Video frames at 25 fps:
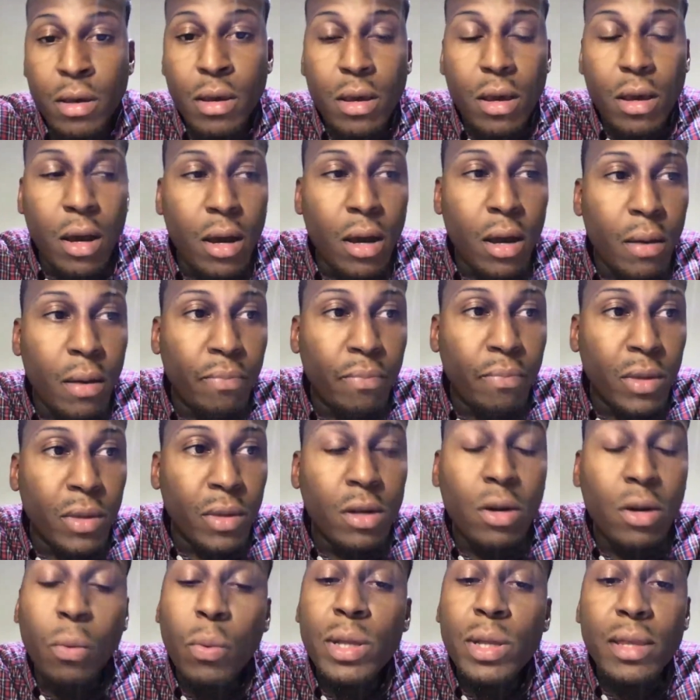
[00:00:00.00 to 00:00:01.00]
Um, you
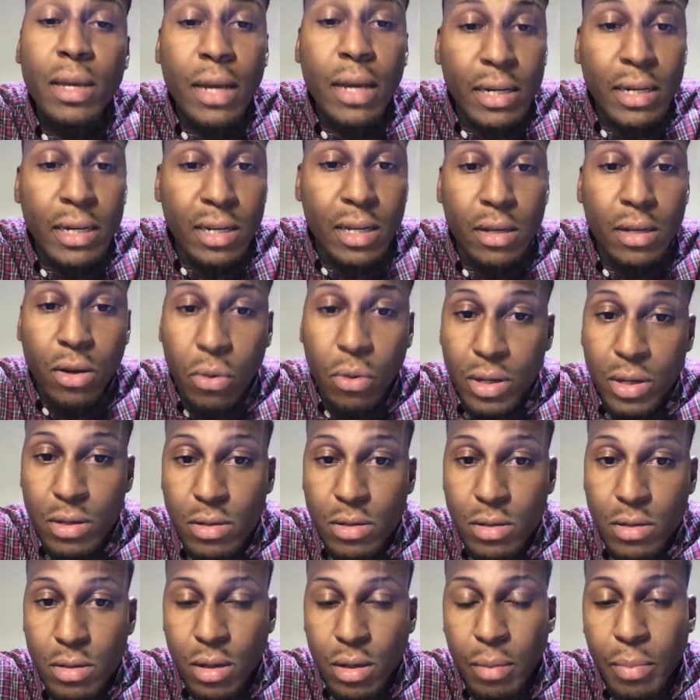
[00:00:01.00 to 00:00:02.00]
know, one thing I did
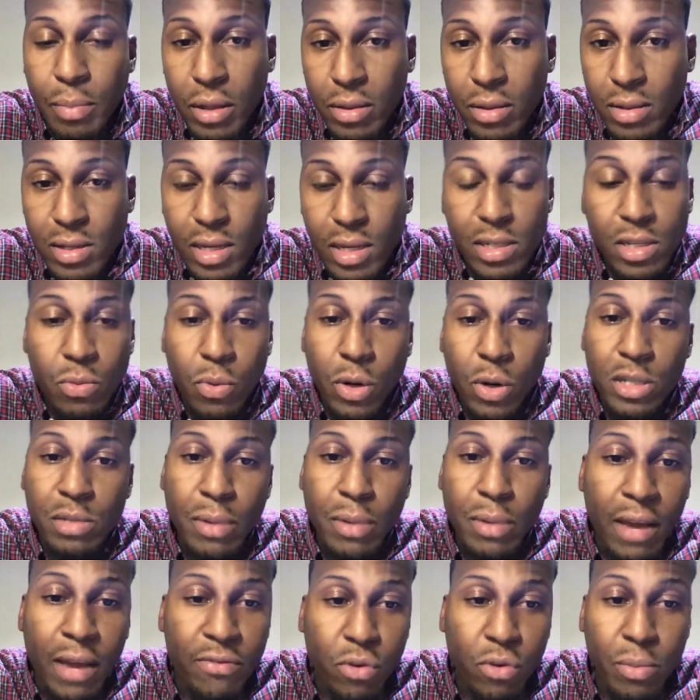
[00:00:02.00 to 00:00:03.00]
notice about the Tastyworks
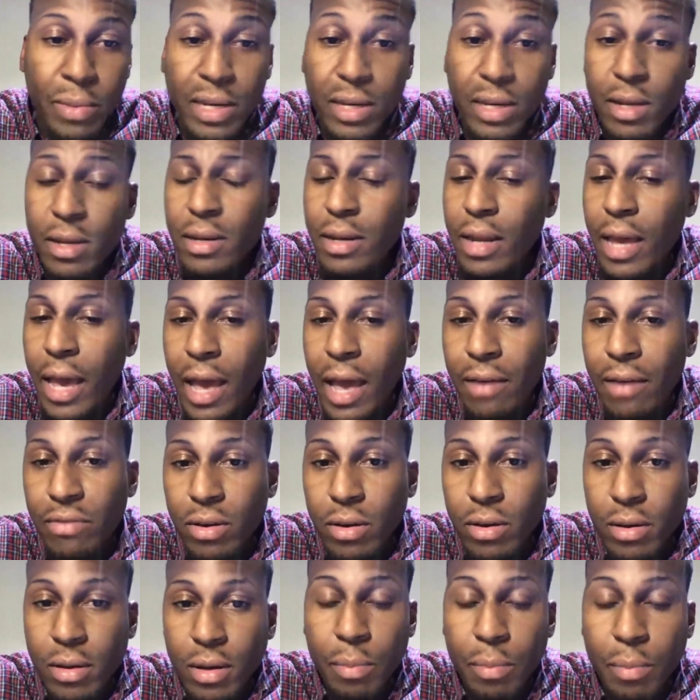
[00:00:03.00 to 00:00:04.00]
platform, it didn't have
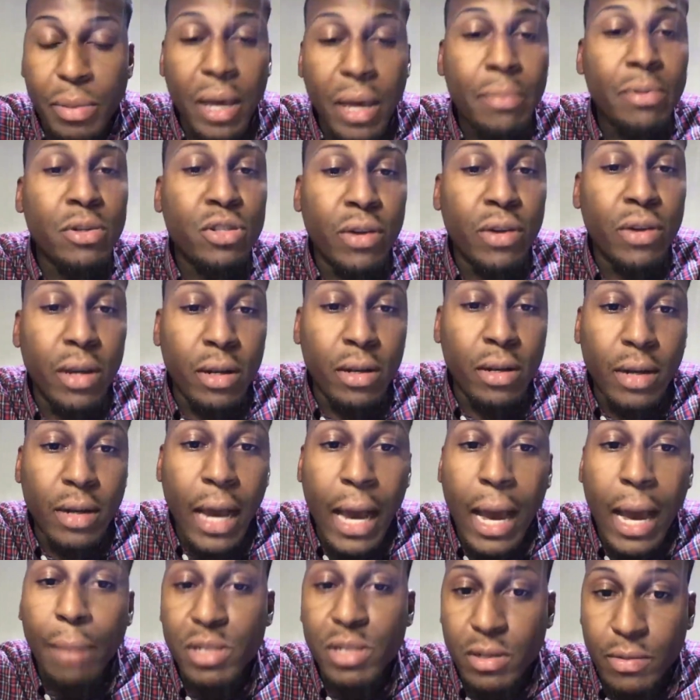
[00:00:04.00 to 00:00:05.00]
a, a paper trading
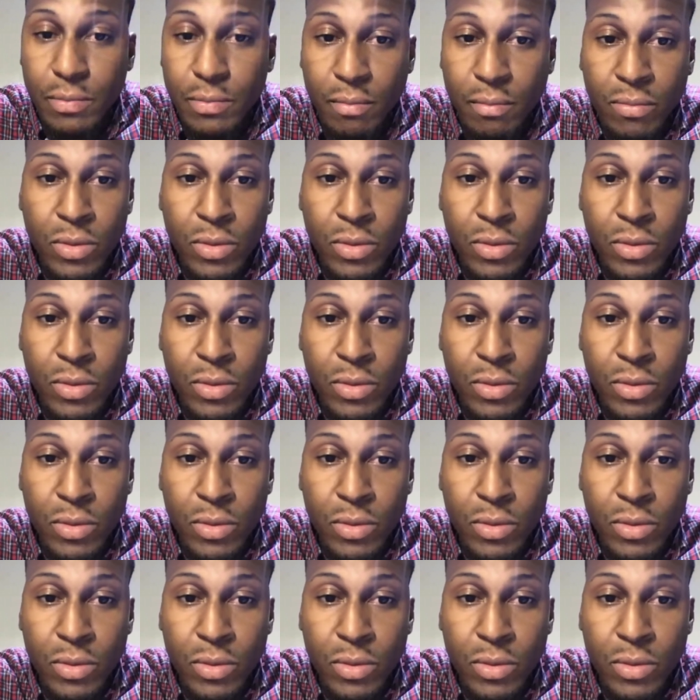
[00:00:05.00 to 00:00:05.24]
option.